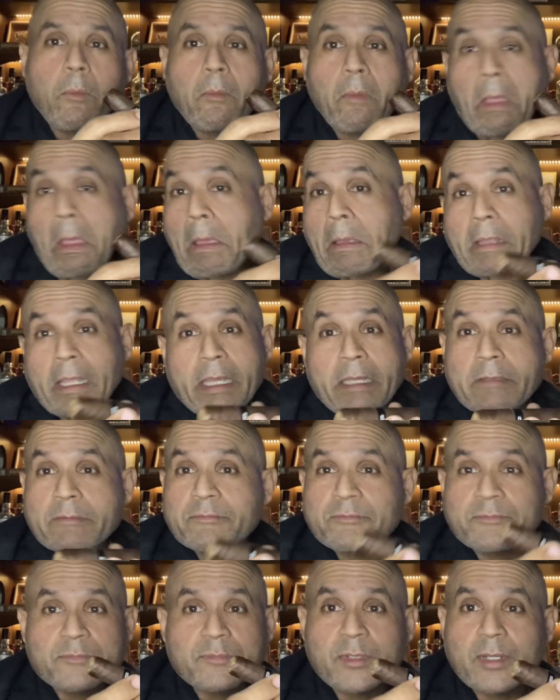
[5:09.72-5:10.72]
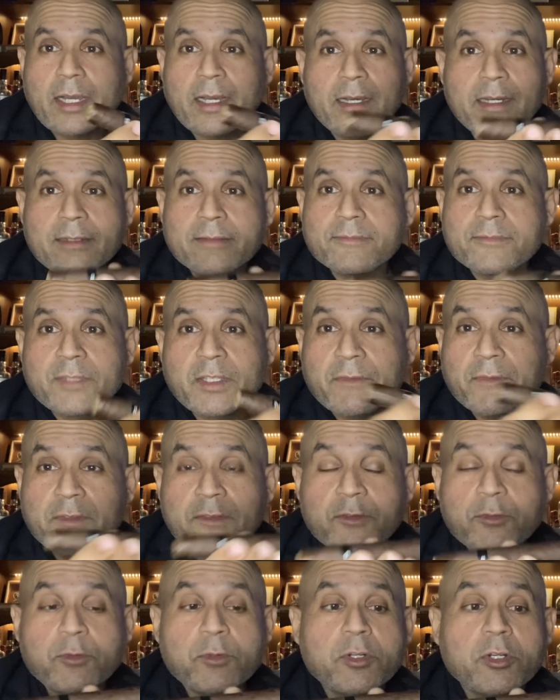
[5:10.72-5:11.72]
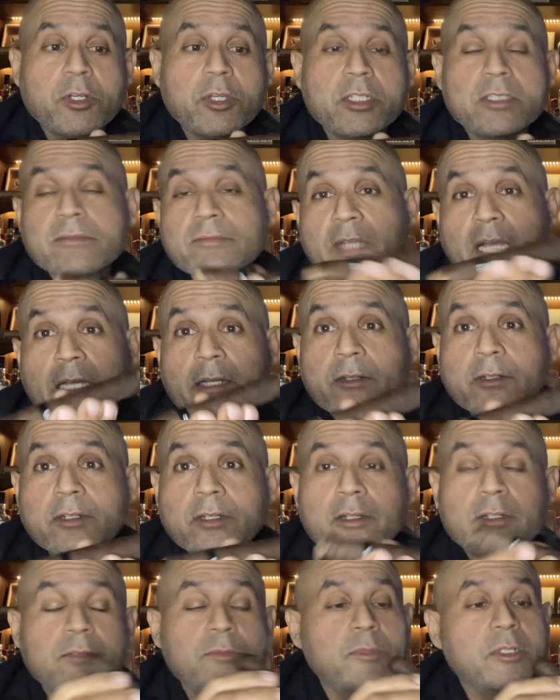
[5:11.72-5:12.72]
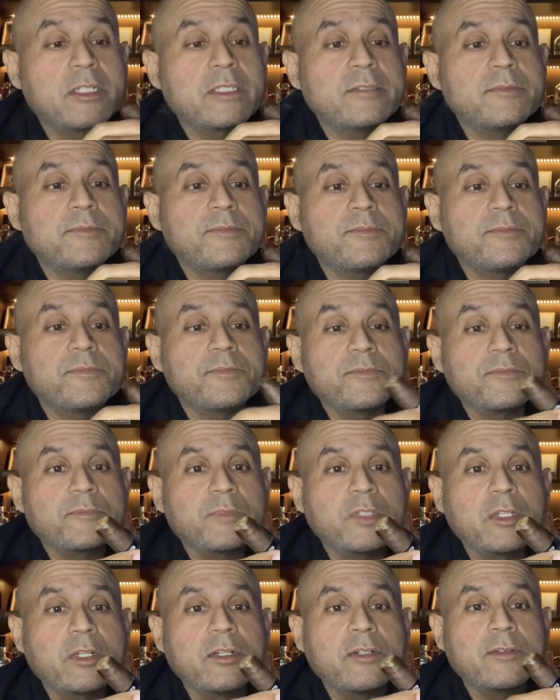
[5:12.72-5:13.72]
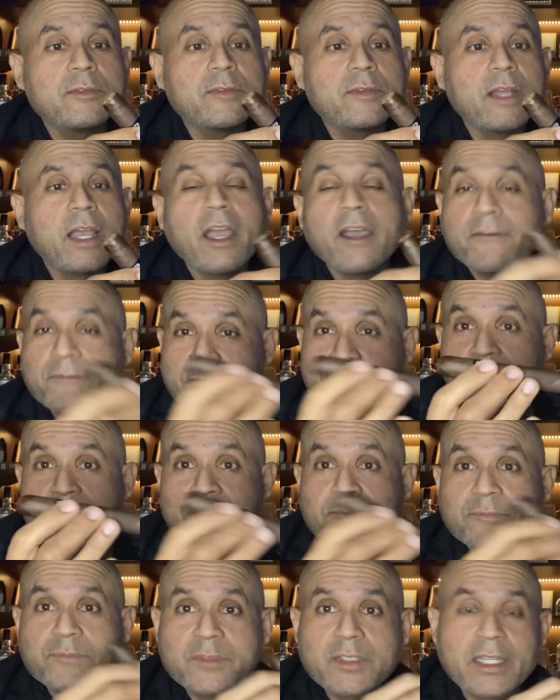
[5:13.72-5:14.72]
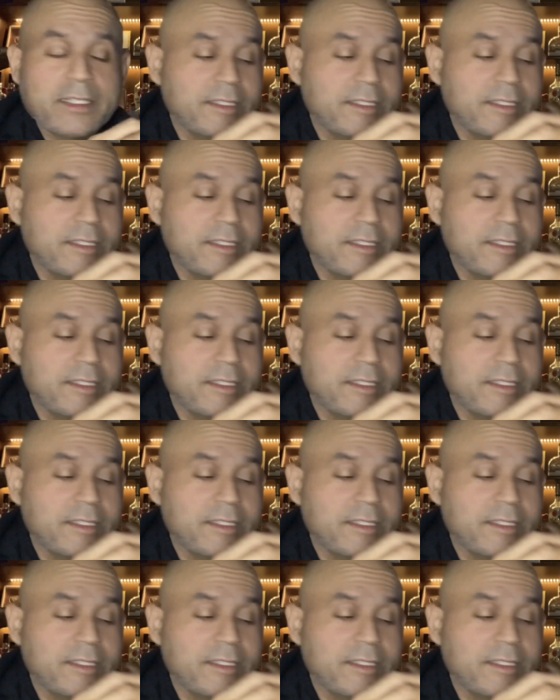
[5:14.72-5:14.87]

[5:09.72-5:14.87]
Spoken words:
Again, if it's true or not, I don't know, but I have take